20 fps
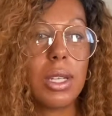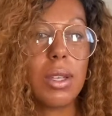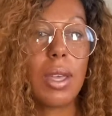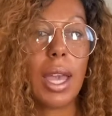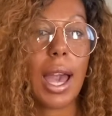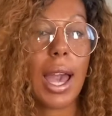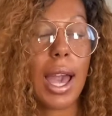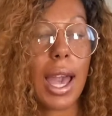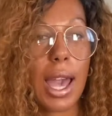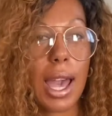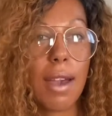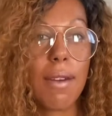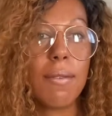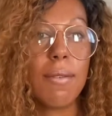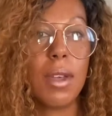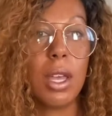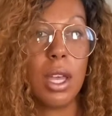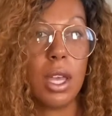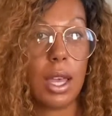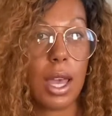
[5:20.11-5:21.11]
I have
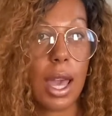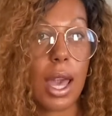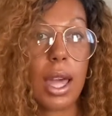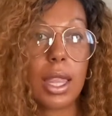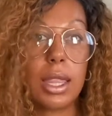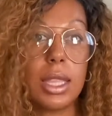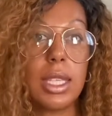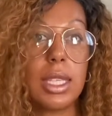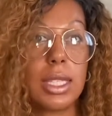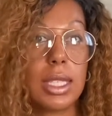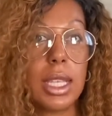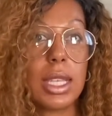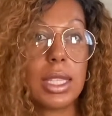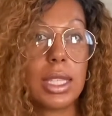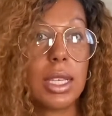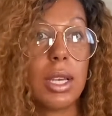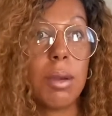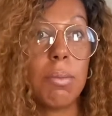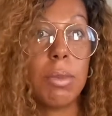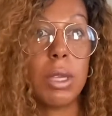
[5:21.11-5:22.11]
athletes that tell
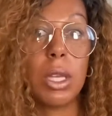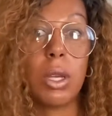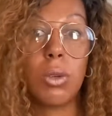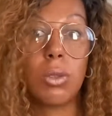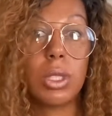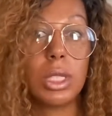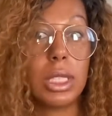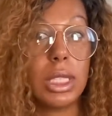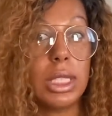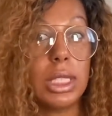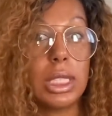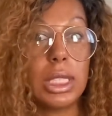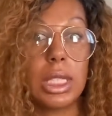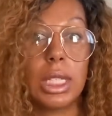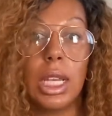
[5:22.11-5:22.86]
me, Coach Alicia,